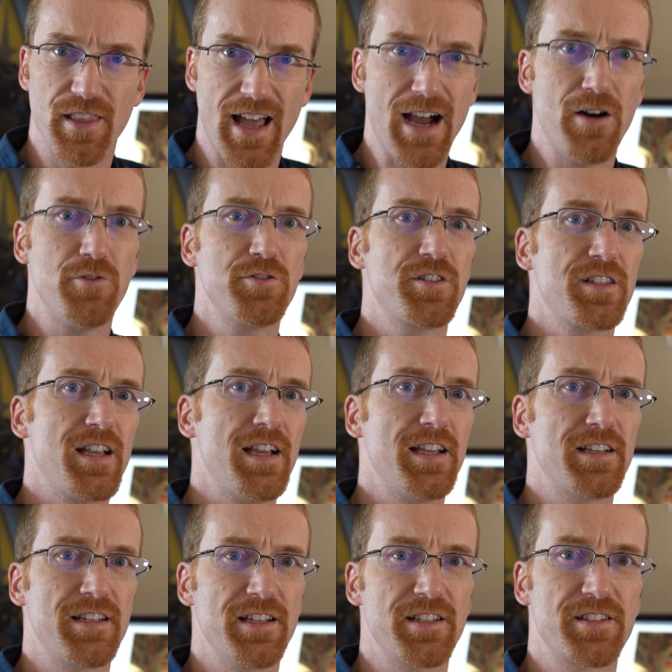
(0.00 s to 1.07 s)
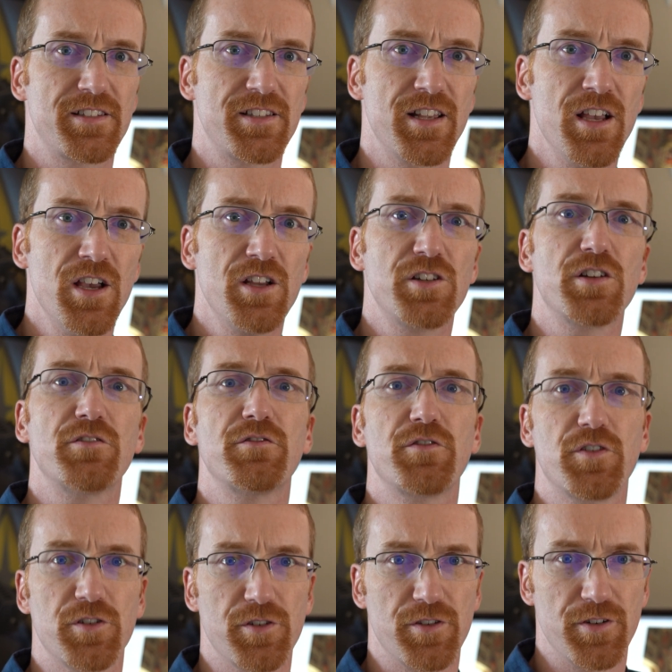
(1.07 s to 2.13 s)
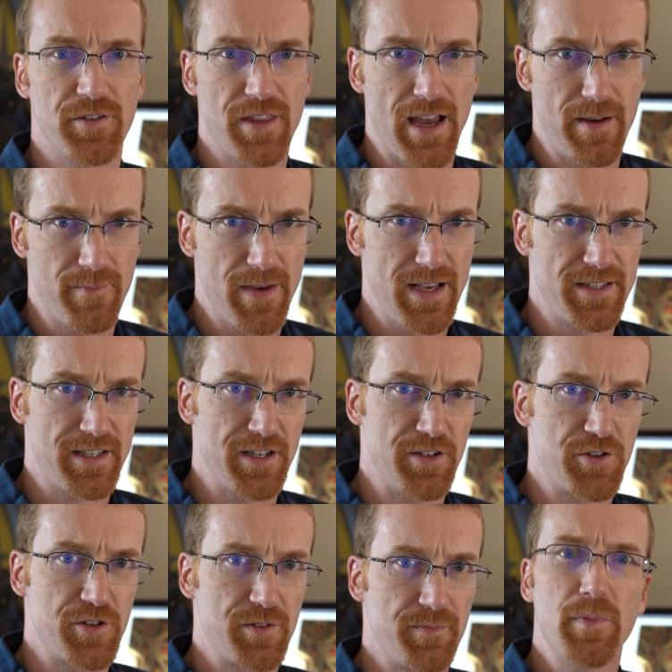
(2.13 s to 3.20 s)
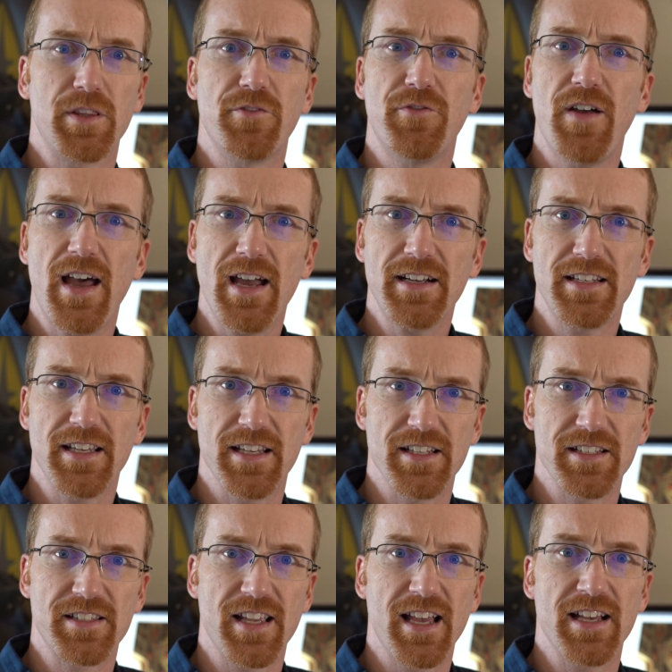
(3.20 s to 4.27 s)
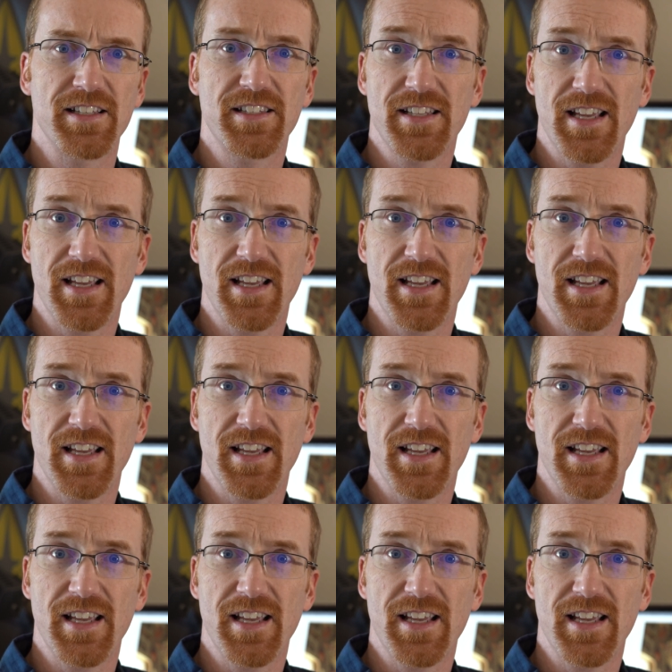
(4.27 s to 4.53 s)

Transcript: loud scientists to further that message. But the fact is, as